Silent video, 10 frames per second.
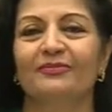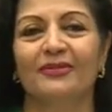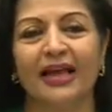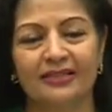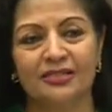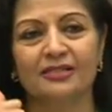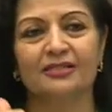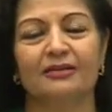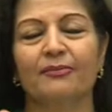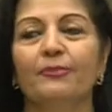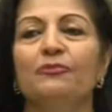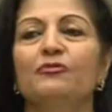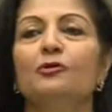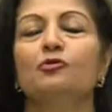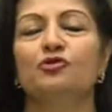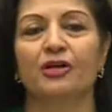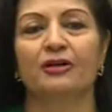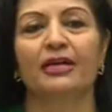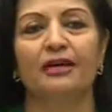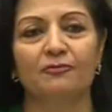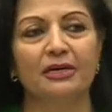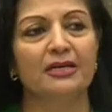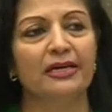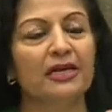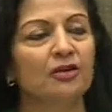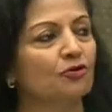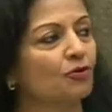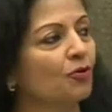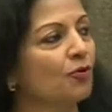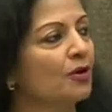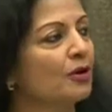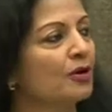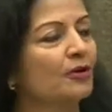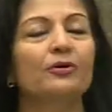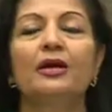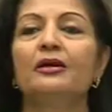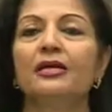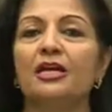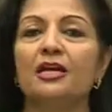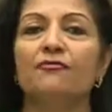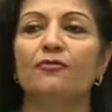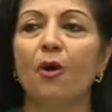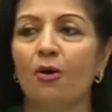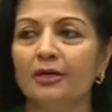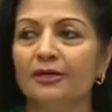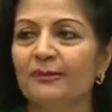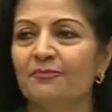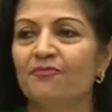That's the future that we need to really evoke